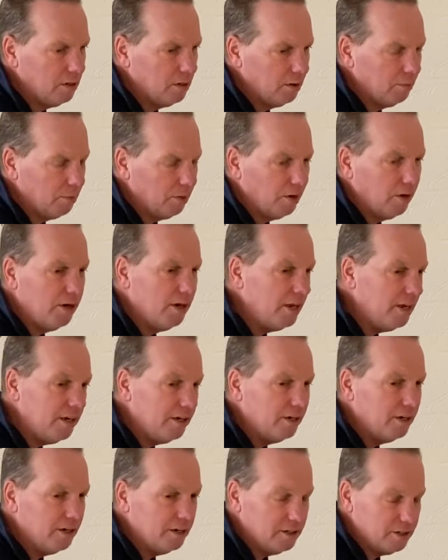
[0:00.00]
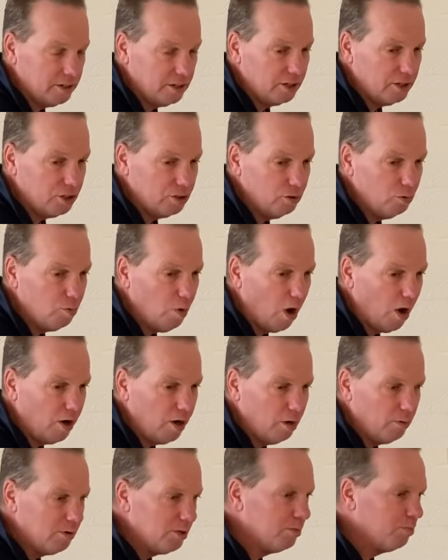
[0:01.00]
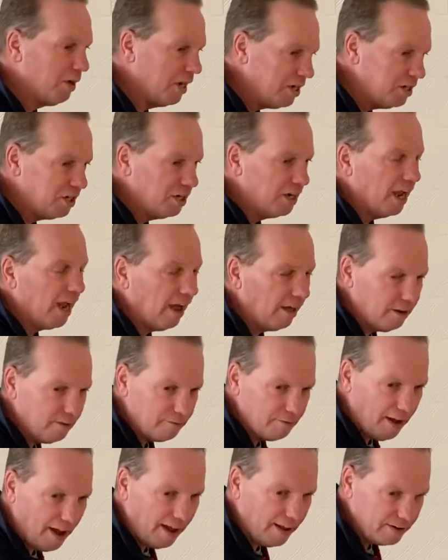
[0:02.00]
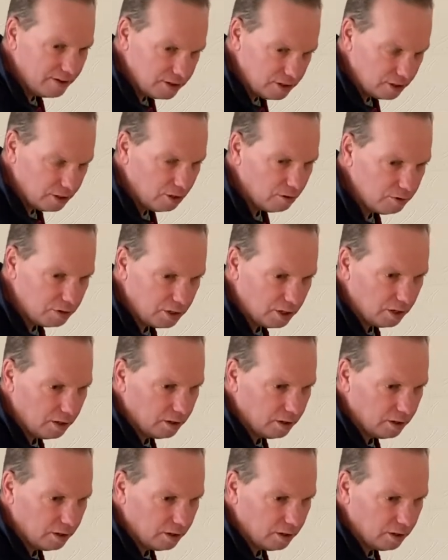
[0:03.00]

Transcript: But I needed an additional one. I was pinching it out of the van to use it